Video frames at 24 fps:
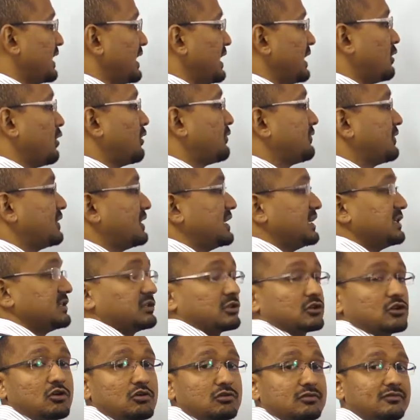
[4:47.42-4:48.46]
it often leads
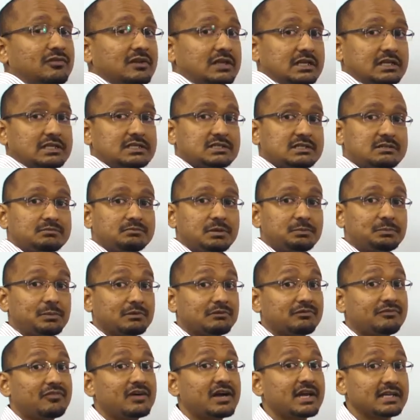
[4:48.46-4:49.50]
to conflicts.
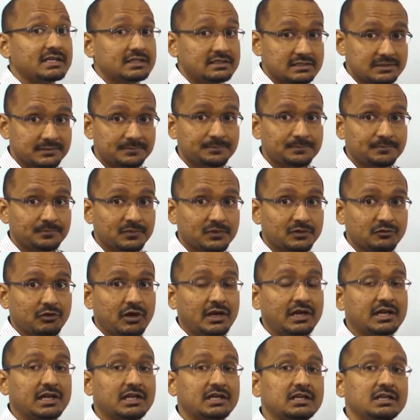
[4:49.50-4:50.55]
People fight,
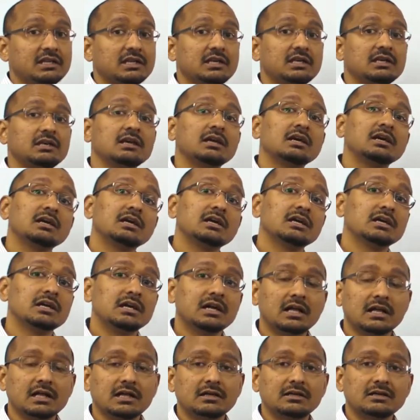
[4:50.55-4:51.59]
right? And in the
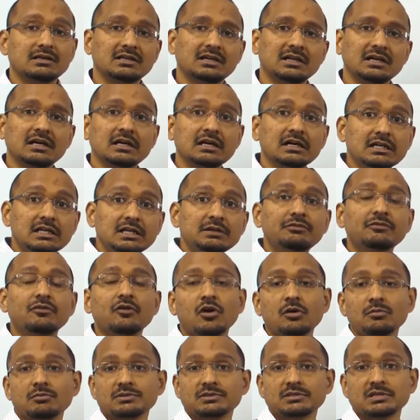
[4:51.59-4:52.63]
early
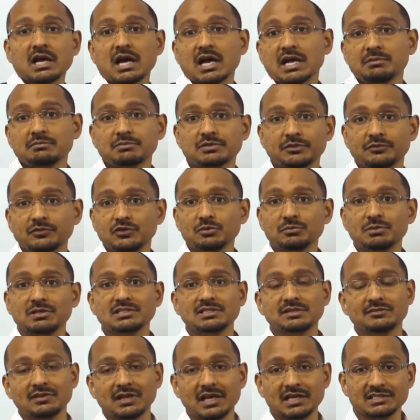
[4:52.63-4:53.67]
times of human
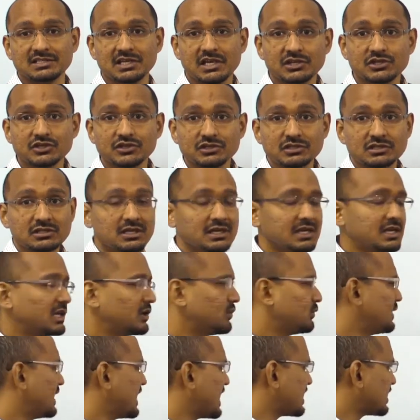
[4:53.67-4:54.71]
civilization,
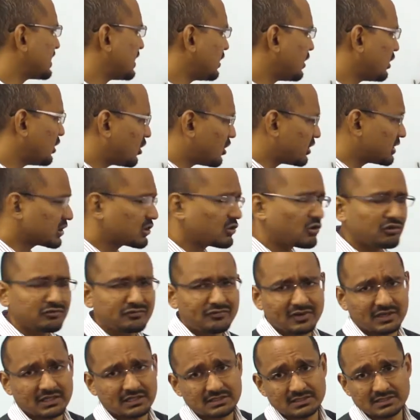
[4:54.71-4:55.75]
we had a lot of
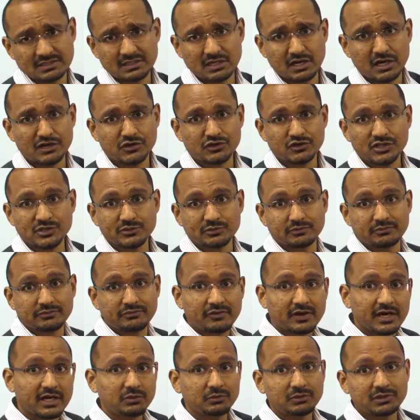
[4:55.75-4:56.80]
conflicts. Countries would
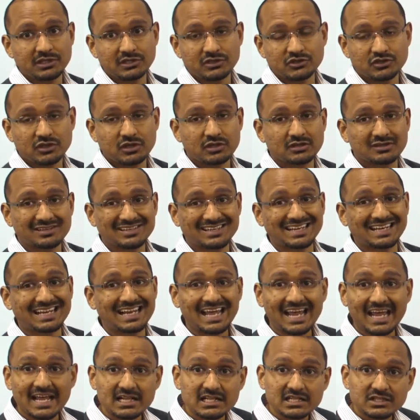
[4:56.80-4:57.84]
fight with each other,
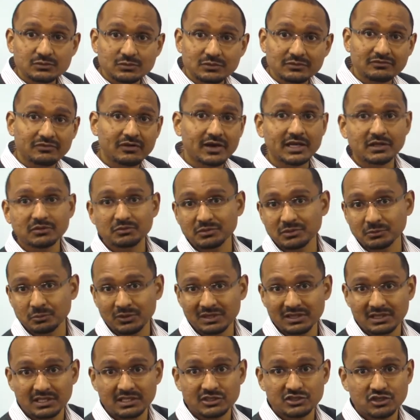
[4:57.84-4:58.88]
clans would fight
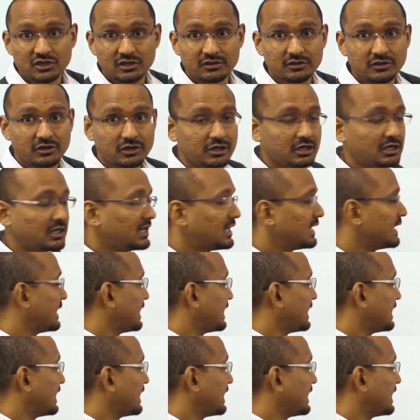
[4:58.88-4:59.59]
with each other,